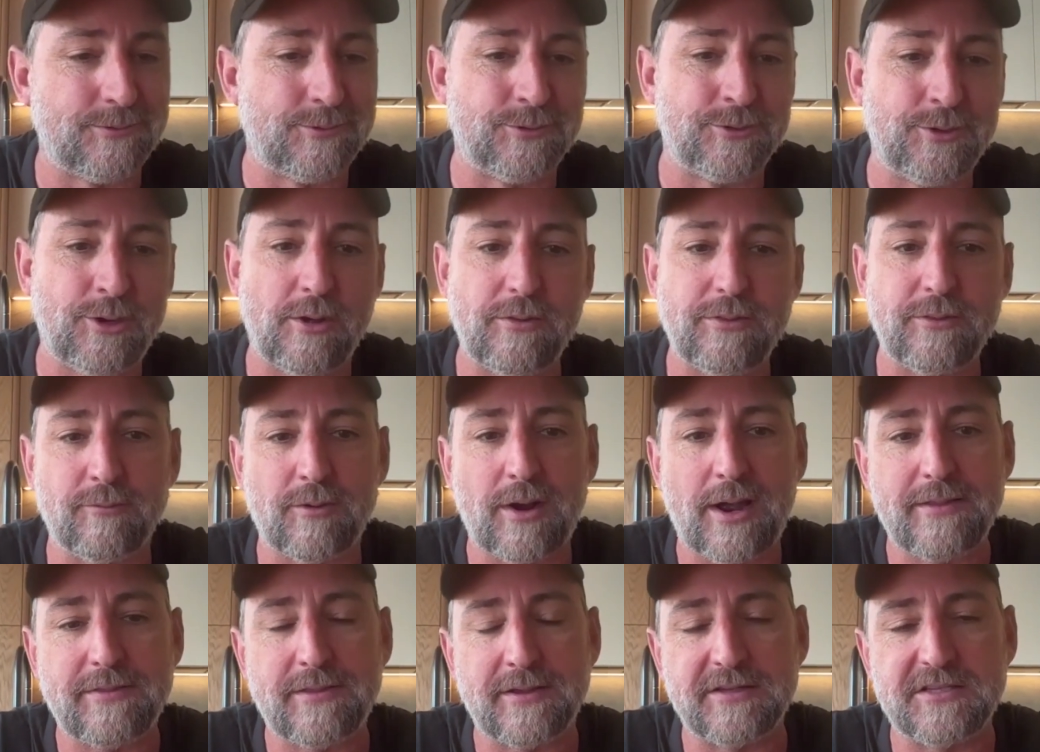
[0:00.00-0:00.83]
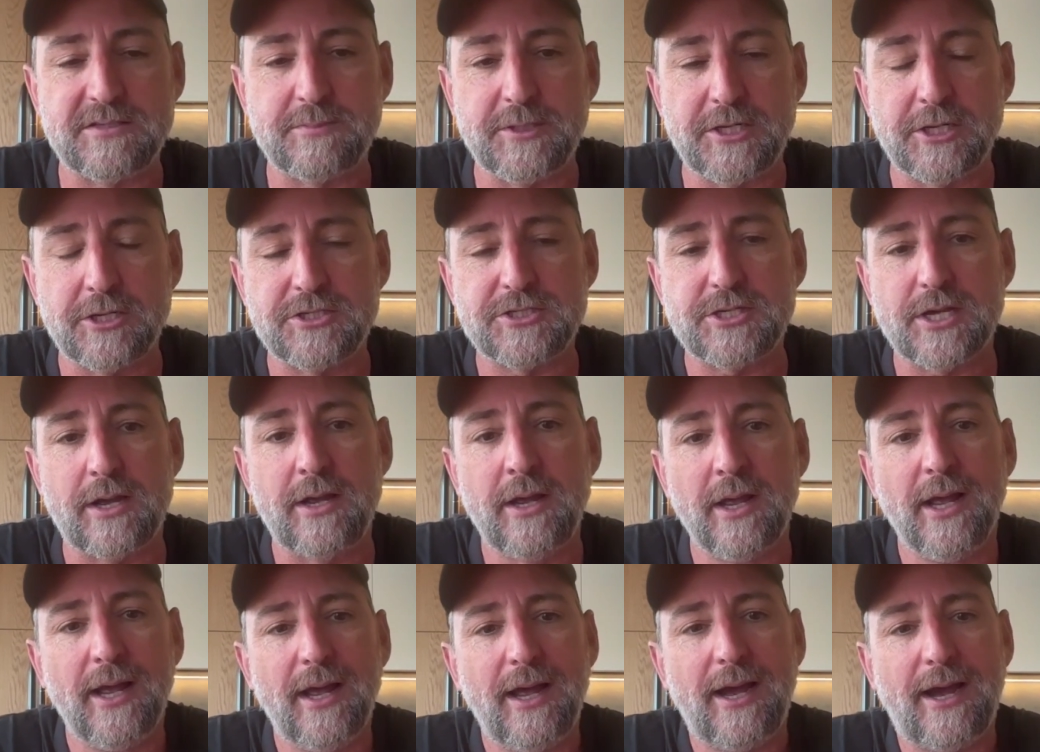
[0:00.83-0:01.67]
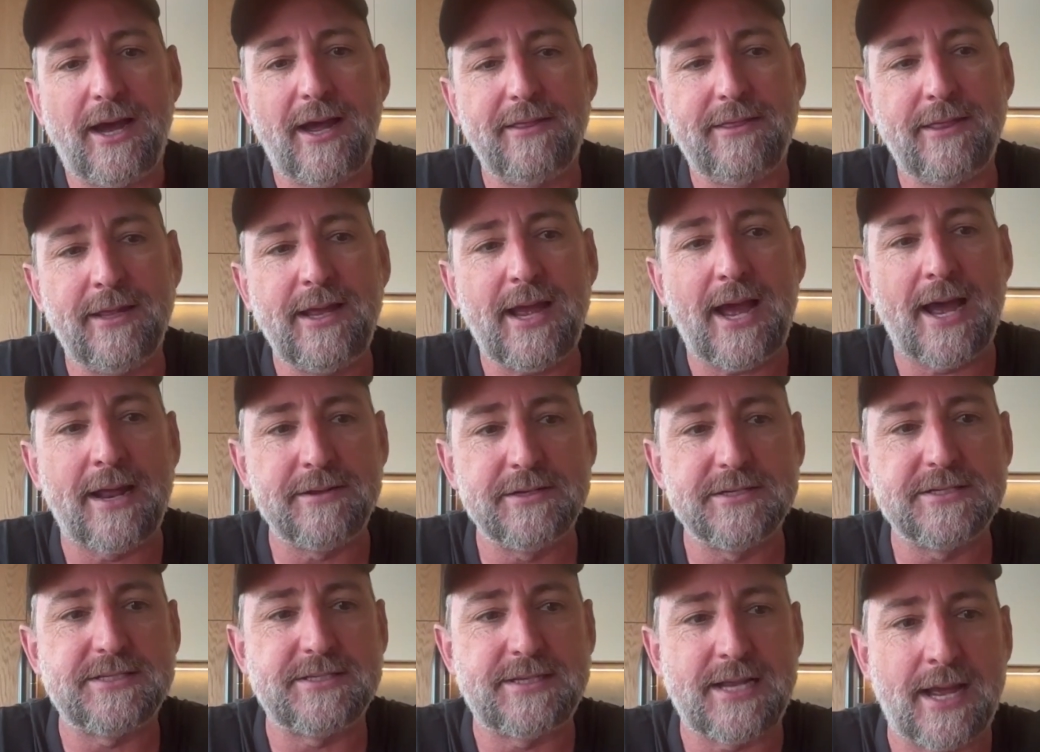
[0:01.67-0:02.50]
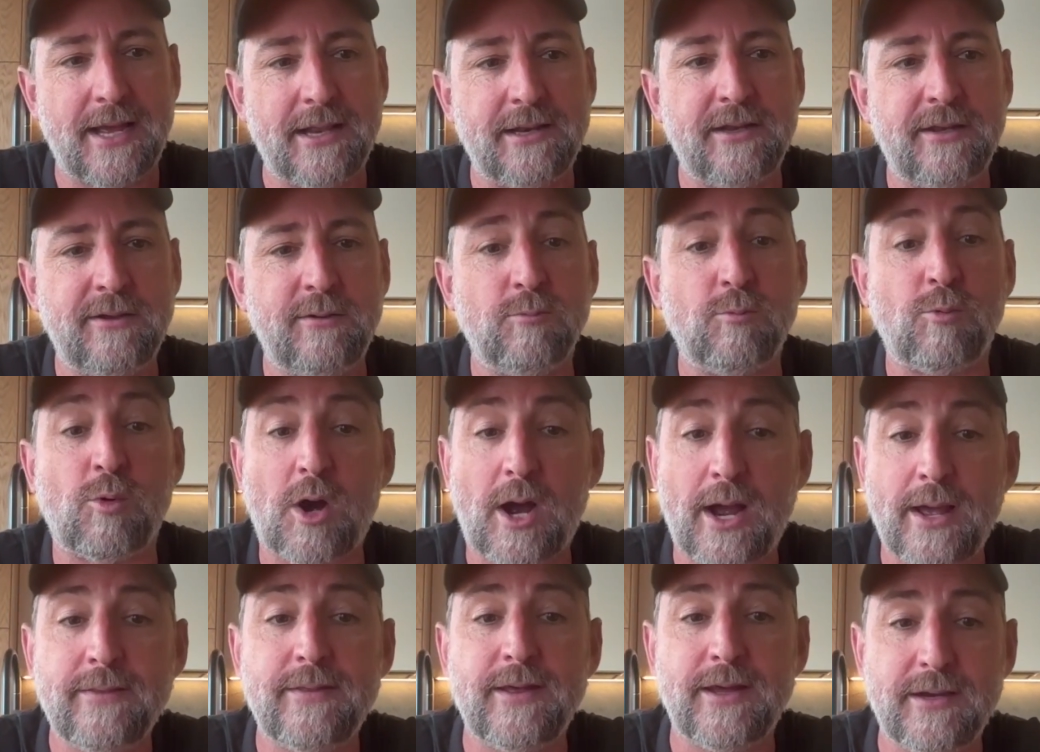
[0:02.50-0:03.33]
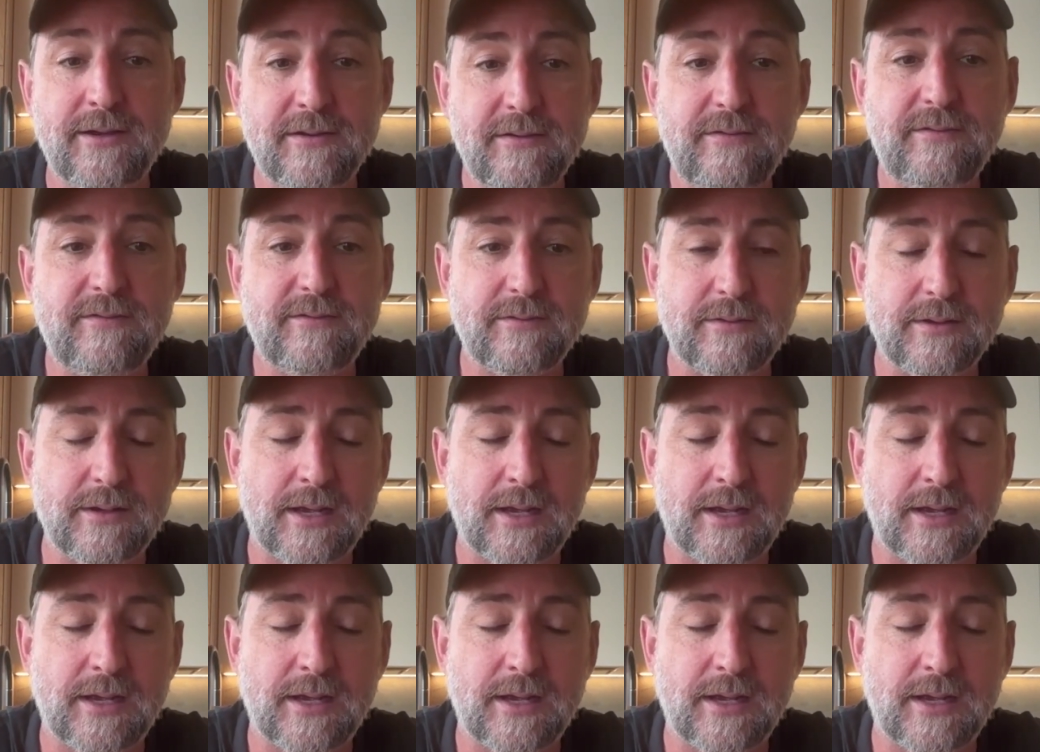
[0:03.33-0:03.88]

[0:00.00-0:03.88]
not the right thing to be doing. So I think understanding why that is